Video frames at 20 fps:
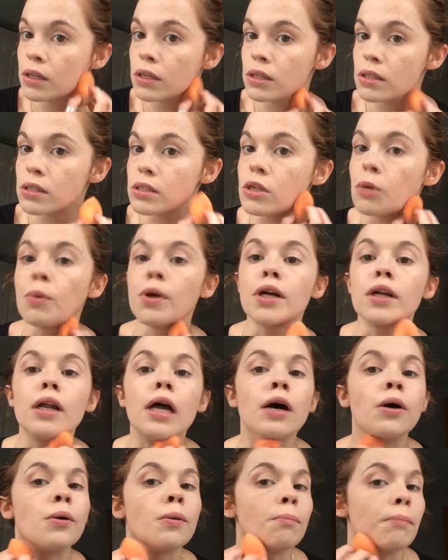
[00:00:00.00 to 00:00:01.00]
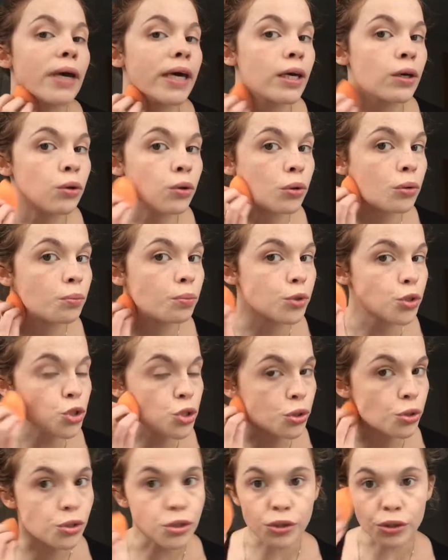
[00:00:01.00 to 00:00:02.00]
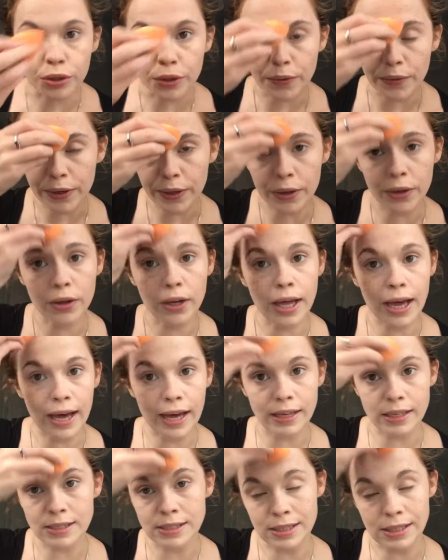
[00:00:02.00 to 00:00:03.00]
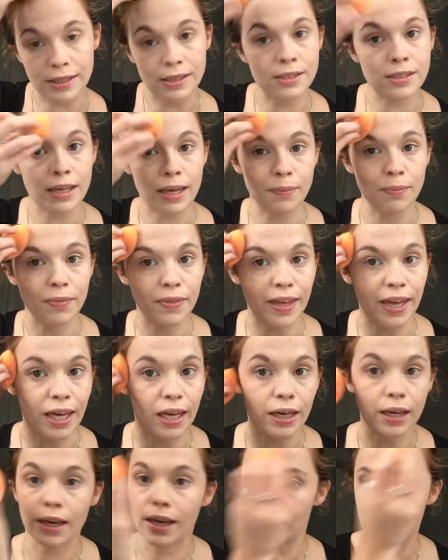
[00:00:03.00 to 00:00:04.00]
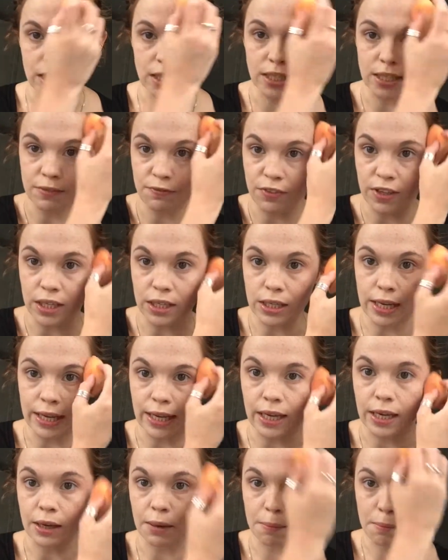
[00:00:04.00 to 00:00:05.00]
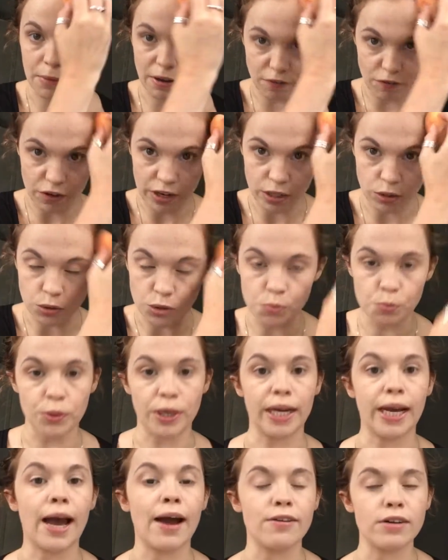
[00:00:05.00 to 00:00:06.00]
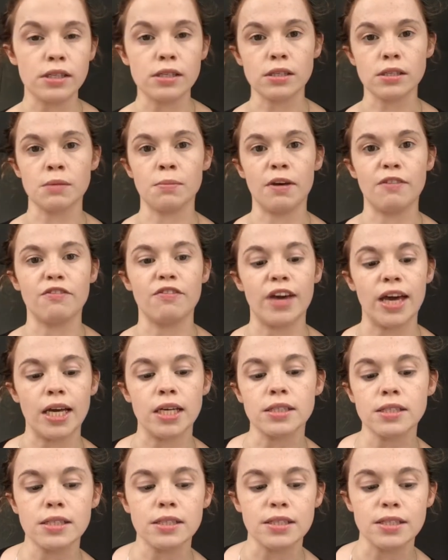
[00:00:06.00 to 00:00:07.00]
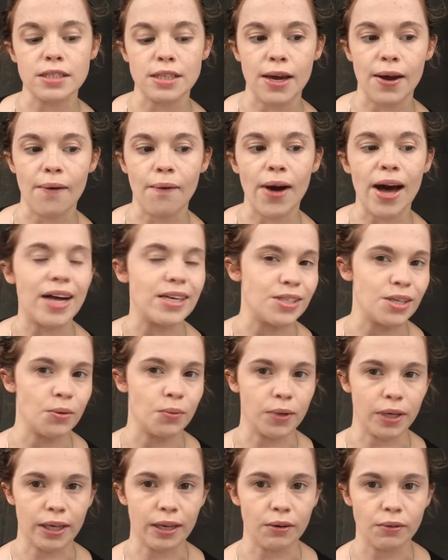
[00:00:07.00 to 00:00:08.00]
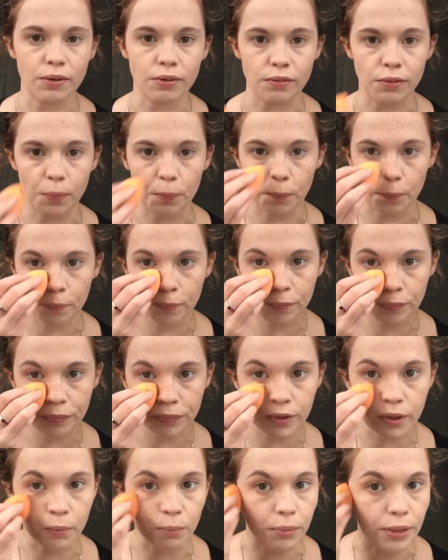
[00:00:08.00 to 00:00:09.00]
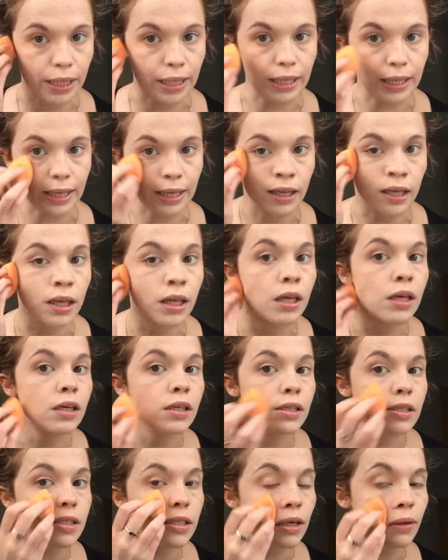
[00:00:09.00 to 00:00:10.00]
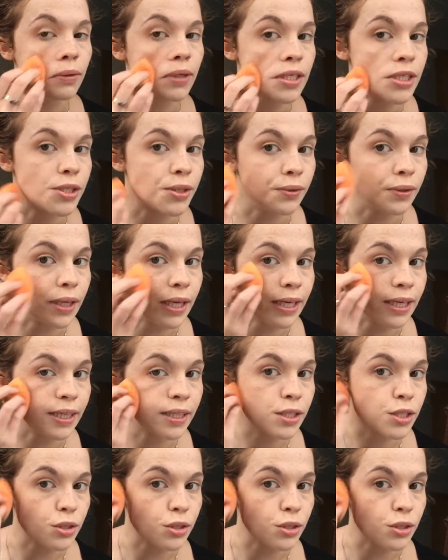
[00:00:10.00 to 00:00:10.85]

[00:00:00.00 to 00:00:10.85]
Summer Glow makeup tutorial, I said the same thing. I feel like my freckles bring character to my face, so I don't want to get rid of them completely. So I do like